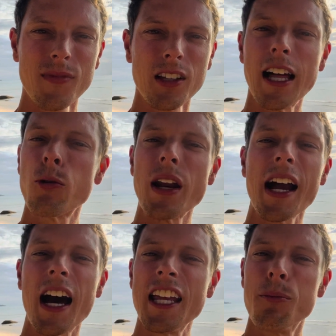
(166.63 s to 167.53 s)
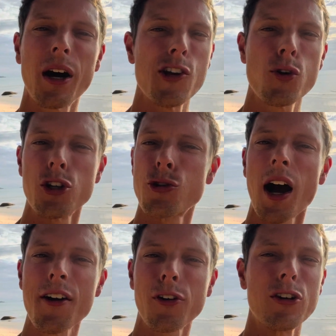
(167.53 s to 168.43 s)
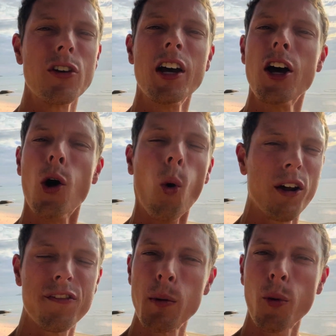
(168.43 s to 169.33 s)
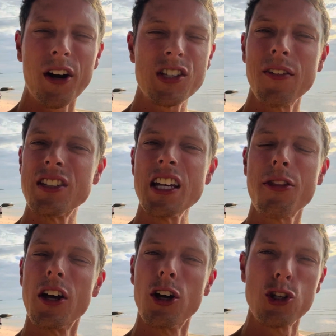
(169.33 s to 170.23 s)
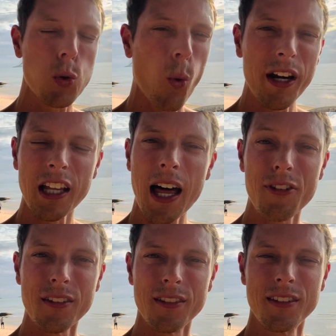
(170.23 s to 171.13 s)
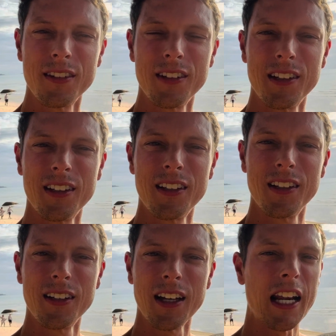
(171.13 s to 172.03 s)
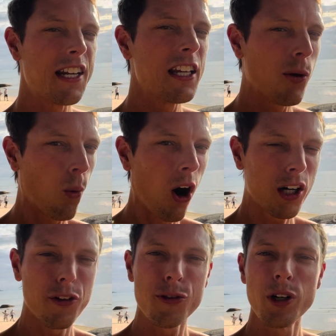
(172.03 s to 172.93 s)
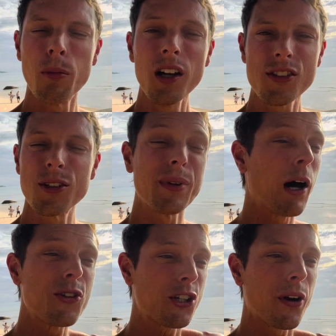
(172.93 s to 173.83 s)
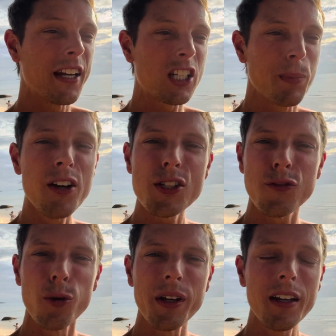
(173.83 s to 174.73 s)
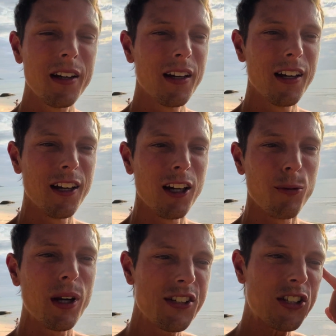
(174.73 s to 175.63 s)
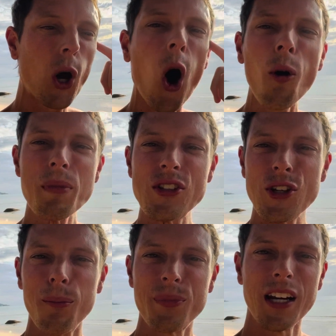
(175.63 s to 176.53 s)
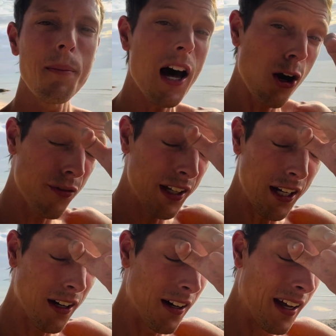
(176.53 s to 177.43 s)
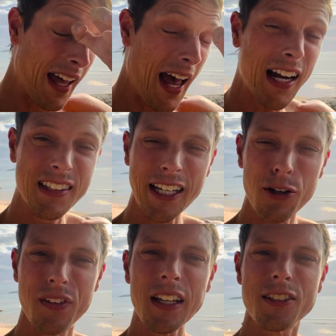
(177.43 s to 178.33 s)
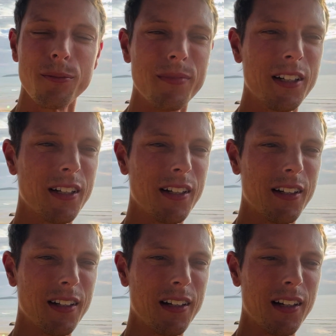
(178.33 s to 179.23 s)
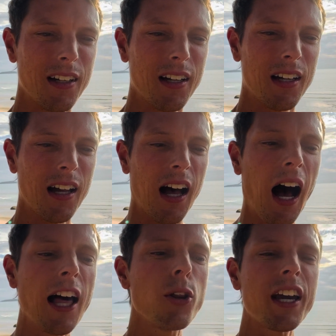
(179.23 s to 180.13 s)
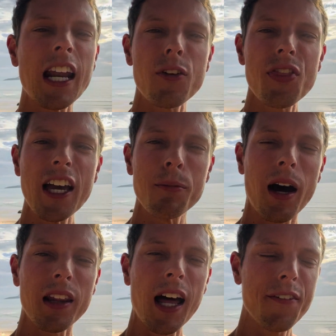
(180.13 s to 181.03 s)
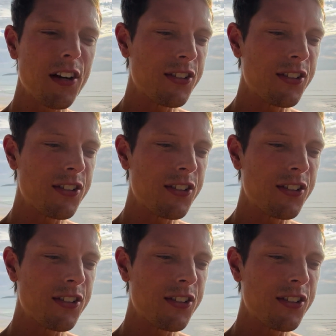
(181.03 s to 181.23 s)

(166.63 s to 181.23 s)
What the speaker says: Like when I got hit by a drunk driver on February 17th, 2011. And I didn't walk for 3 months. But that was a great experience for me because it taught me something. I'm not over here acting like a victim. I look at everything in my life as